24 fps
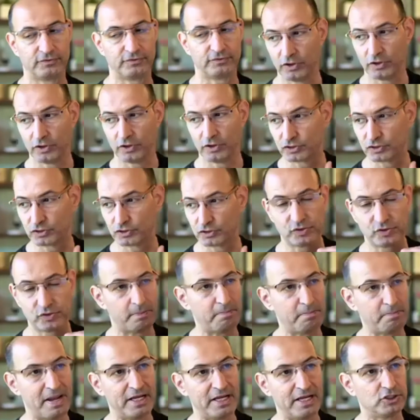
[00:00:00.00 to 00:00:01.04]
choose a
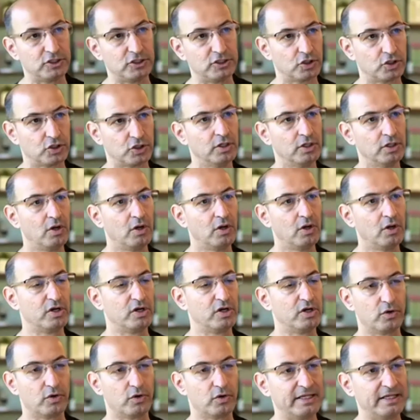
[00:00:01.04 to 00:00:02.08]
major when you're
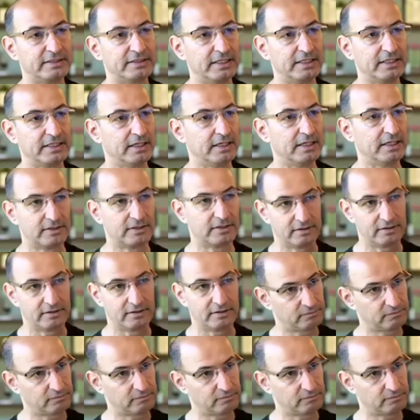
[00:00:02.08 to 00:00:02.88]
18 and then